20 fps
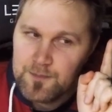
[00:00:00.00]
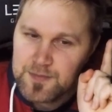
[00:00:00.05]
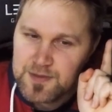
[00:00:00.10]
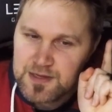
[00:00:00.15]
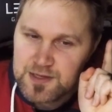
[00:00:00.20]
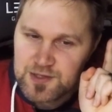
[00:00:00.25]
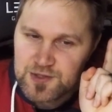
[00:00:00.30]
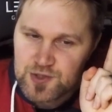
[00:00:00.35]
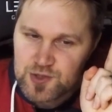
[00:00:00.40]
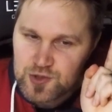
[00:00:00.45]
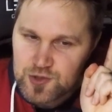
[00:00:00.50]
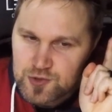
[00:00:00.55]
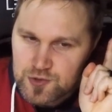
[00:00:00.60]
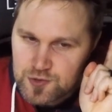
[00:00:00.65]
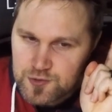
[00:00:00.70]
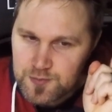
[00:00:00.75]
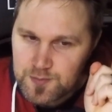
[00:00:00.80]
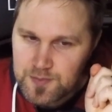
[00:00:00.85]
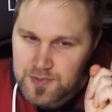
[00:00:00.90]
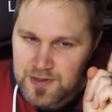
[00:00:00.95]
it
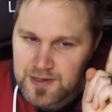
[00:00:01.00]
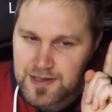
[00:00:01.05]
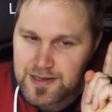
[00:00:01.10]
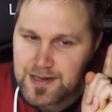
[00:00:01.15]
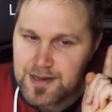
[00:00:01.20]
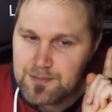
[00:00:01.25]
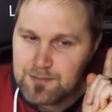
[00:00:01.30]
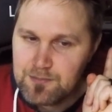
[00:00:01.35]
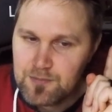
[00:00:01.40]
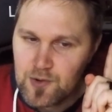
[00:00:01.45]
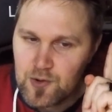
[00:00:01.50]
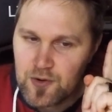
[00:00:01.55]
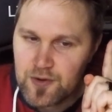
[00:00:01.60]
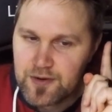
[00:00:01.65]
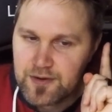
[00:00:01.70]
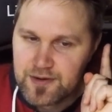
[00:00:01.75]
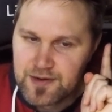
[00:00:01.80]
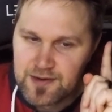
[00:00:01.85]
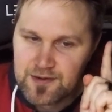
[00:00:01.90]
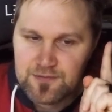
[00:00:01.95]
should be more
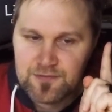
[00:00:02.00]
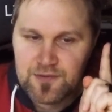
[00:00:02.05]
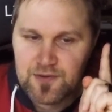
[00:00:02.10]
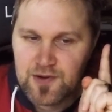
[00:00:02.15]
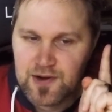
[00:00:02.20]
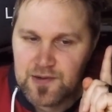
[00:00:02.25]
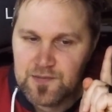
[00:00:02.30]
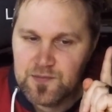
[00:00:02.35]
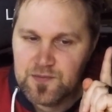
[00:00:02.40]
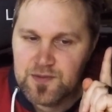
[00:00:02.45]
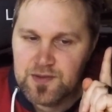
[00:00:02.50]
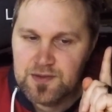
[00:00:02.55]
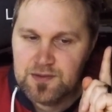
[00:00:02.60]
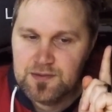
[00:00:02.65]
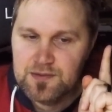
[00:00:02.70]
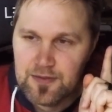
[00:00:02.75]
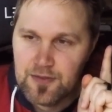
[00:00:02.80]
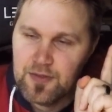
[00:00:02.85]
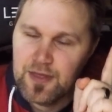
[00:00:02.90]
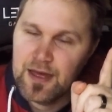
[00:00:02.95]
different
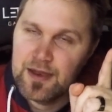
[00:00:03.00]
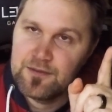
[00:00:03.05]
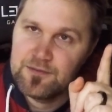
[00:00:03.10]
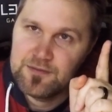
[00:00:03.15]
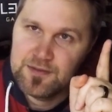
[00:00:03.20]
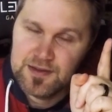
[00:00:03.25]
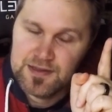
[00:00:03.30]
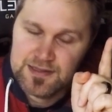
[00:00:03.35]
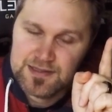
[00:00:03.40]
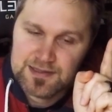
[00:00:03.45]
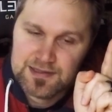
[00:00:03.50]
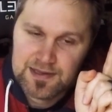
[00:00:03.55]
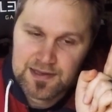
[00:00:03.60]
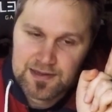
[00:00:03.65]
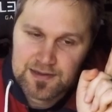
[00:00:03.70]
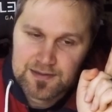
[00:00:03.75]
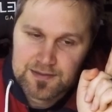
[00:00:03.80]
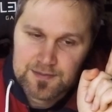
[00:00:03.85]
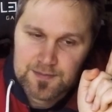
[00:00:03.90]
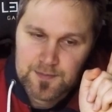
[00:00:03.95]
than
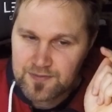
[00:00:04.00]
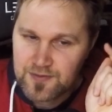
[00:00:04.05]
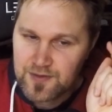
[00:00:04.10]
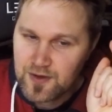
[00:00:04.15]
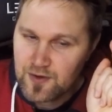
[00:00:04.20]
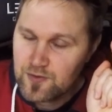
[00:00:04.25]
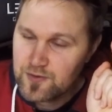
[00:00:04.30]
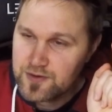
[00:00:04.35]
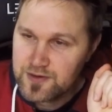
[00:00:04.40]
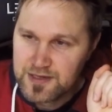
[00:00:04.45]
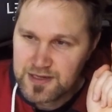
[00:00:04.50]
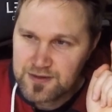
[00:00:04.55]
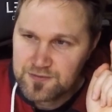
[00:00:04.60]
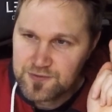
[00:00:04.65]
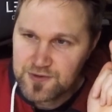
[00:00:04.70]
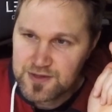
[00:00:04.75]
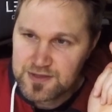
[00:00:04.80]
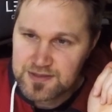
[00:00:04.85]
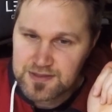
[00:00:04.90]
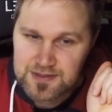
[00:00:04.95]
Finisen. The only
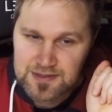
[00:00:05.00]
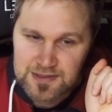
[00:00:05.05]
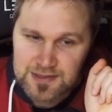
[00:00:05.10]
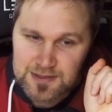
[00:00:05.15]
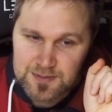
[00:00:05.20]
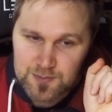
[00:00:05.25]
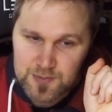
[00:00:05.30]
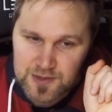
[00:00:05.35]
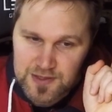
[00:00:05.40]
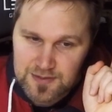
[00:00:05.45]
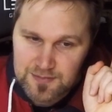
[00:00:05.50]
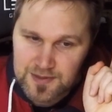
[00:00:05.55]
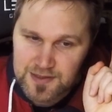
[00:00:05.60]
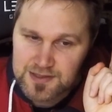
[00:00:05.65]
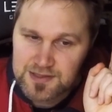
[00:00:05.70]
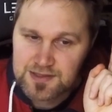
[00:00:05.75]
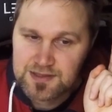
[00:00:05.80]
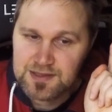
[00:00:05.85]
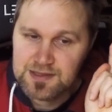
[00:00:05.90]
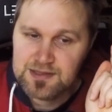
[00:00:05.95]
difference is pretty
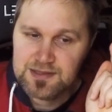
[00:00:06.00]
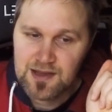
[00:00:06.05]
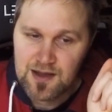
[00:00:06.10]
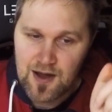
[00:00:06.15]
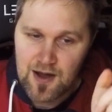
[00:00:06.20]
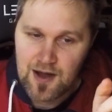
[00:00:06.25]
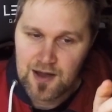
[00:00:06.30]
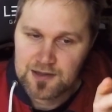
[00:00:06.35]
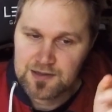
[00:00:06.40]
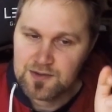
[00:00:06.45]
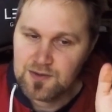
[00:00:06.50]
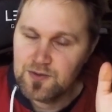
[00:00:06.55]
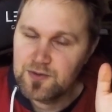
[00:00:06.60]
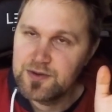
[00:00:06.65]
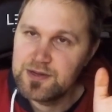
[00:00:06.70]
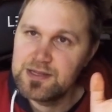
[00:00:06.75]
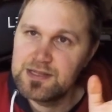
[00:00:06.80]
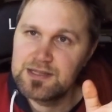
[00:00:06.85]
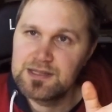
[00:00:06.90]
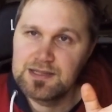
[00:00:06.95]
much this heart
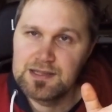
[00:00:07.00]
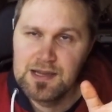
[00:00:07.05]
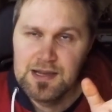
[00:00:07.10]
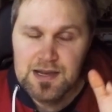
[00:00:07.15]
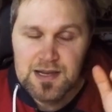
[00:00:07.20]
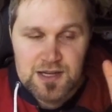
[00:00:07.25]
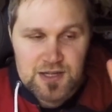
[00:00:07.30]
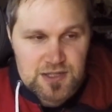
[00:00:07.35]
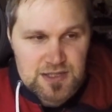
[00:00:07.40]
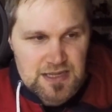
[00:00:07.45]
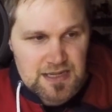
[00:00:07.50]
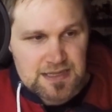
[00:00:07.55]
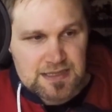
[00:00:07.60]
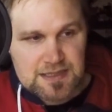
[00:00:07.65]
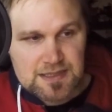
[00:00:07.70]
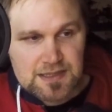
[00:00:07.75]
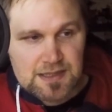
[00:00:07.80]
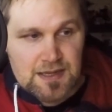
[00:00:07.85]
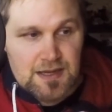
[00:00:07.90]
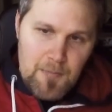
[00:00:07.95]
on its
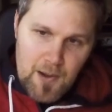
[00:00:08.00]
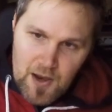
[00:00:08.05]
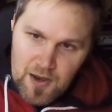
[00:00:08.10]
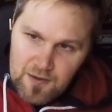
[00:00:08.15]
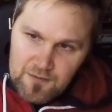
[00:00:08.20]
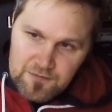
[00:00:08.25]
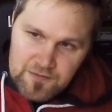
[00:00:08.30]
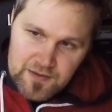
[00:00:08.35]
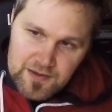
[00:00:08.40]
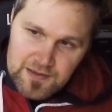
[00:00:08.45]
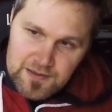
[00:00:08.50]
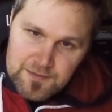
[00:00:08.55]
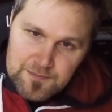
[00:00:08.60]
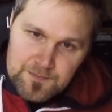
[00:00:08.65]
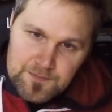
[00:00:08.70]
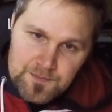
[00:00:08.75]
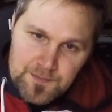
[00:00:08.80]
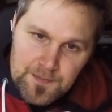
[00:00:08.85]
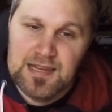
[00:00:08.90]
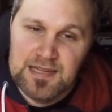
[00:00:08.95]
chest. Palafin
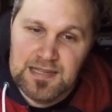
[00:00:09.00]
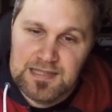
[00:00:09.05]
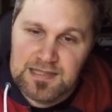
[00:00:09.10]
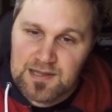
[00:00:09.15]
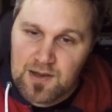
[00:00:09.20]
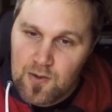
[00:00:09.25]
is